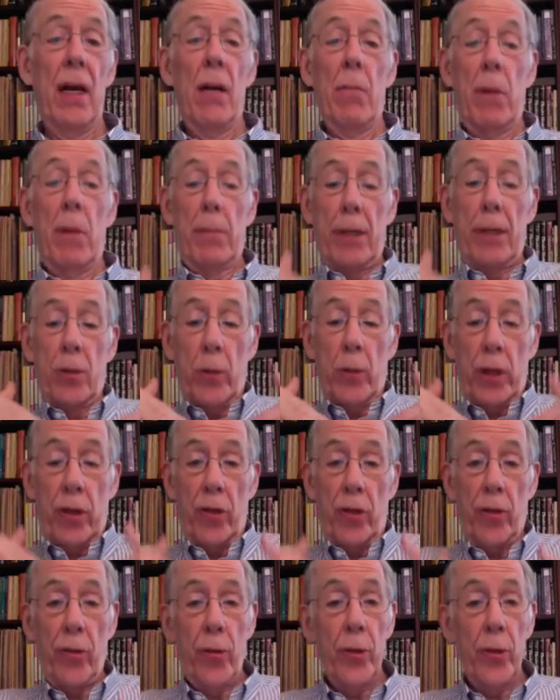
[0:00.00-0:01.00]
But by going
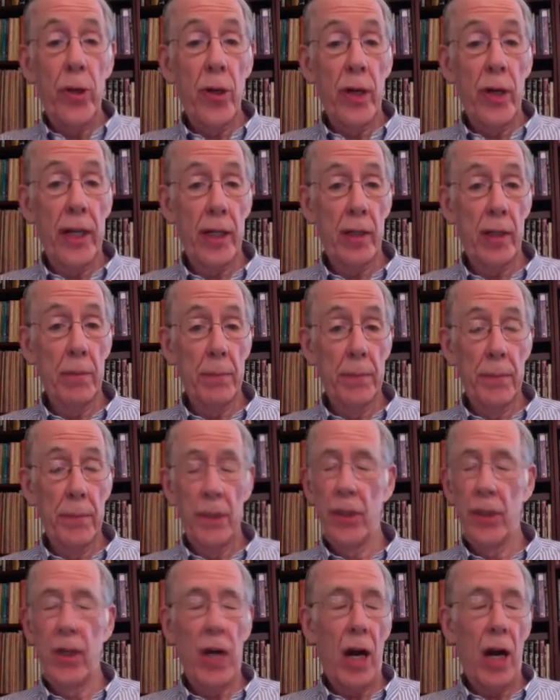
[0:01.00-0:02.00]
through your
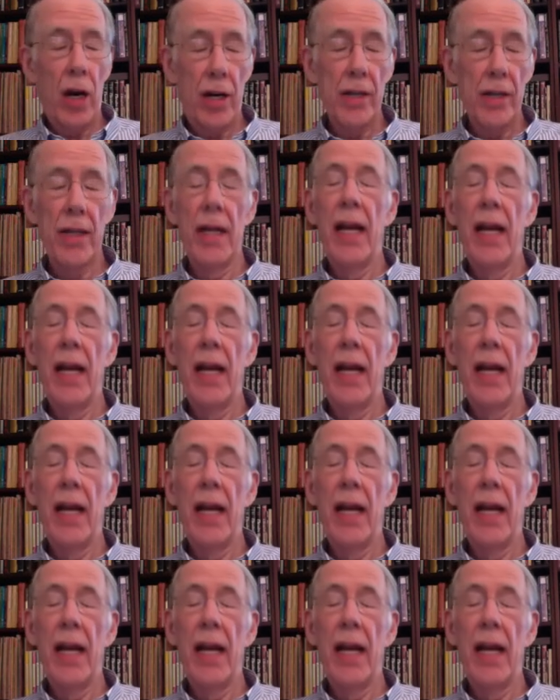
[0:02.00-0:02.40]
heart,